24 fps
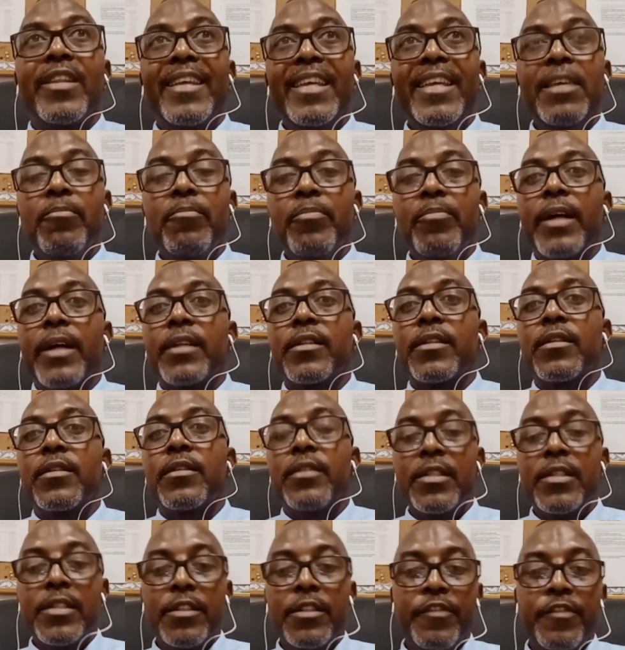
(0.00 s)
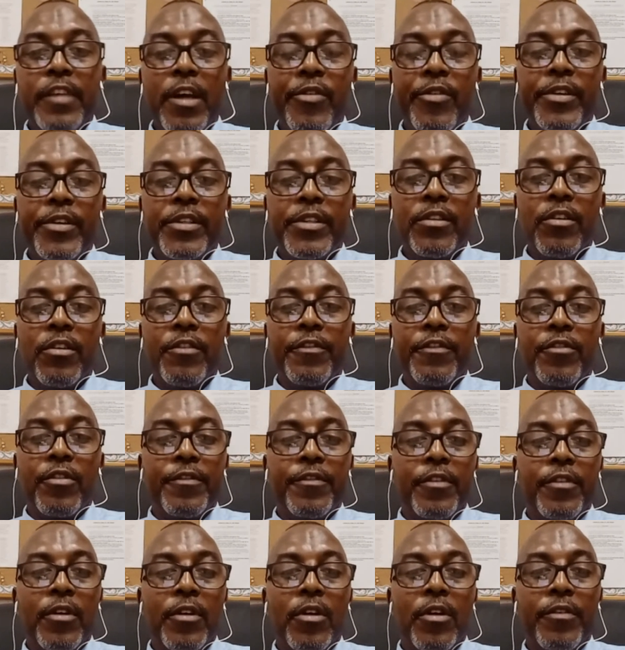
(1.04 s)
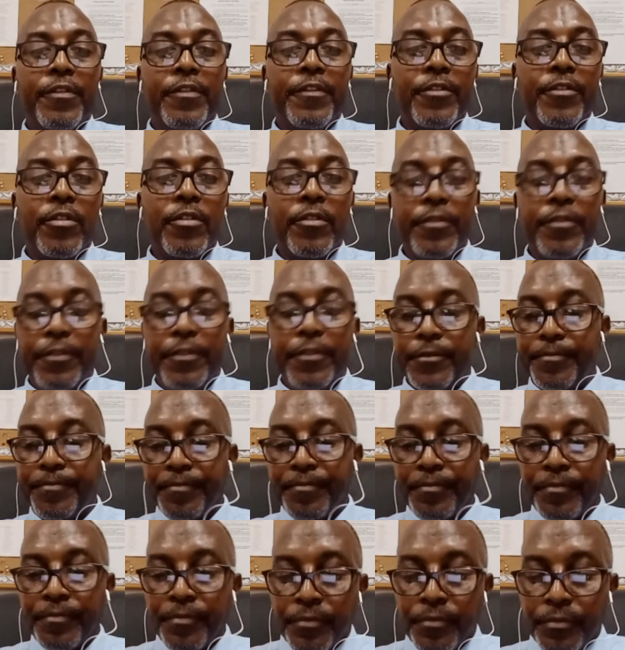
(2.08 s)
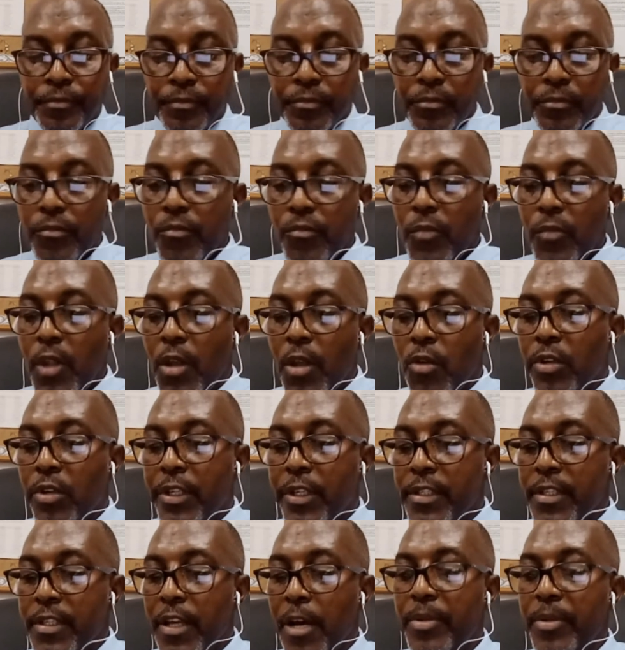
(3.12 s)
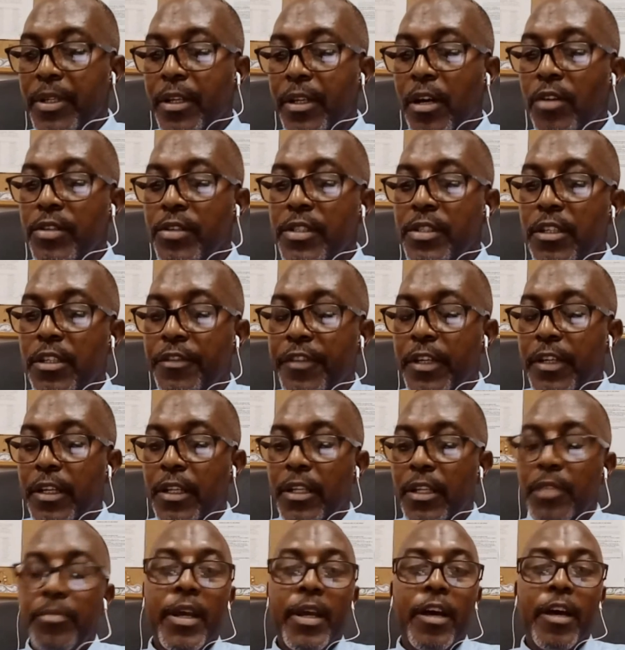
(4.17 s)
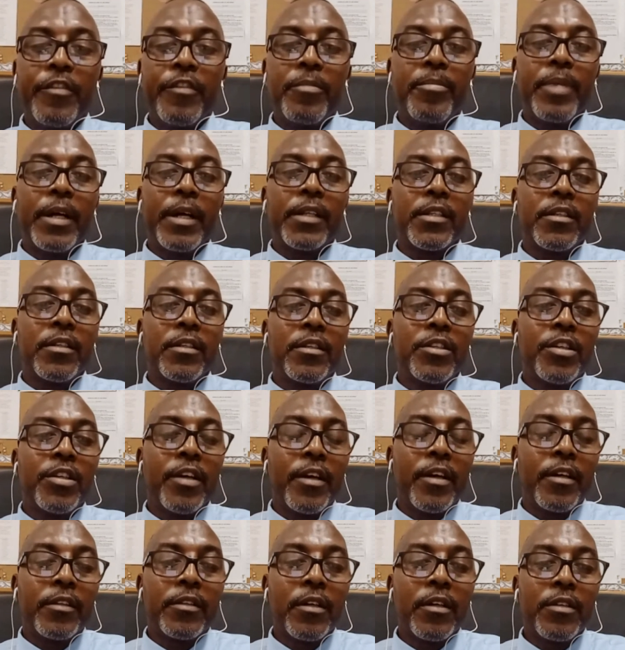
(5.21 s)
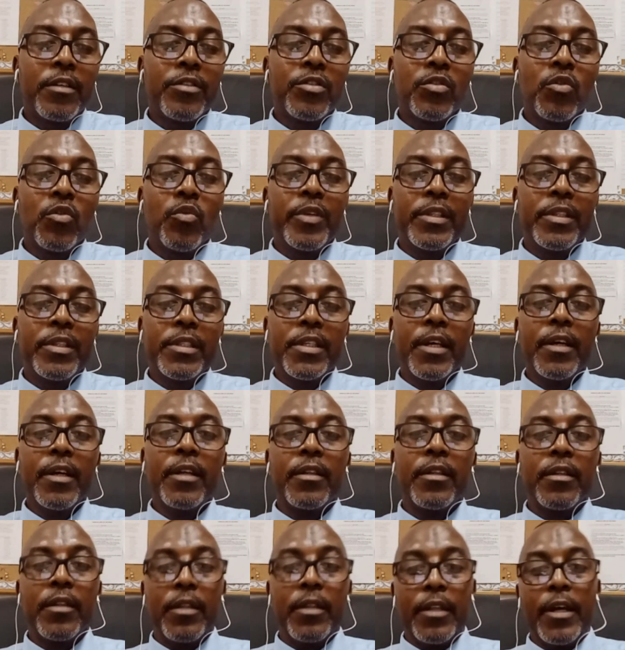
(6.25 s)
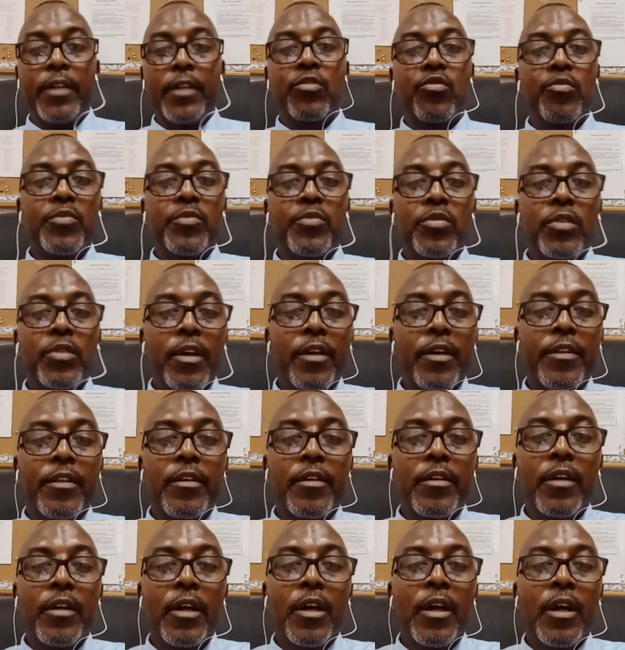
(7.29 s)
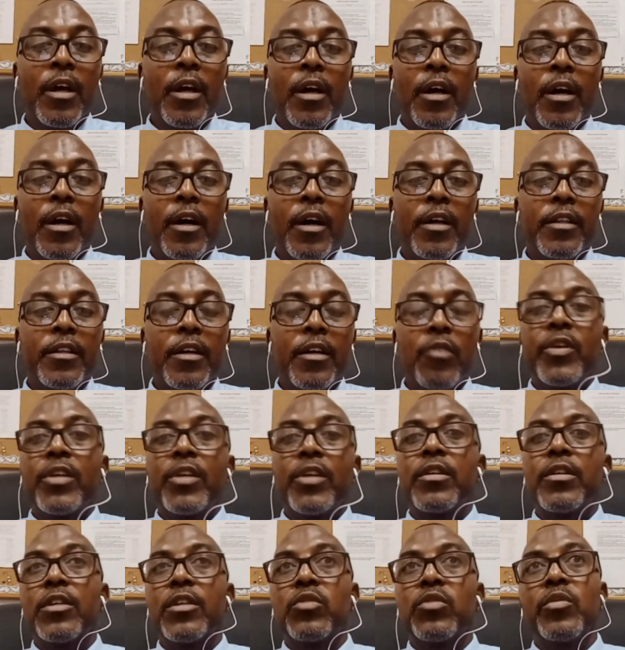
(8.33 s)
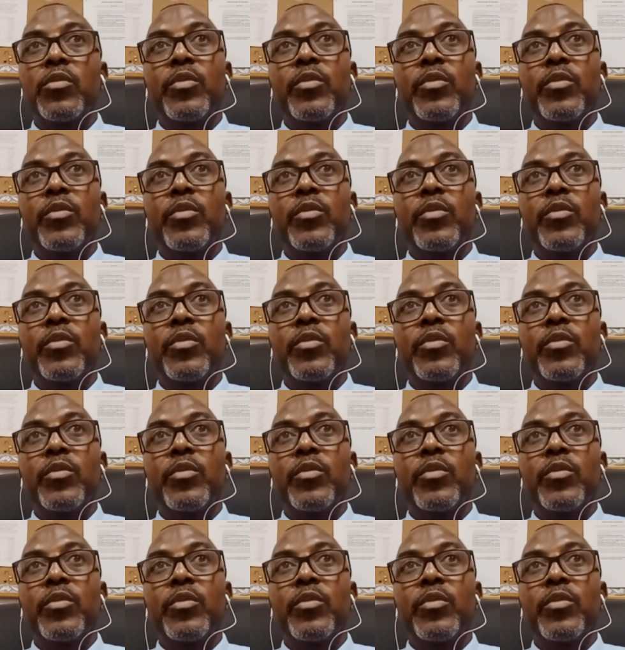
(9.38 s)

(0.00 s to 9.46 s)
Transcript: the impact, the severity of what has happened and how significantly it may have impacted the child. And so we take that group together, and we conduct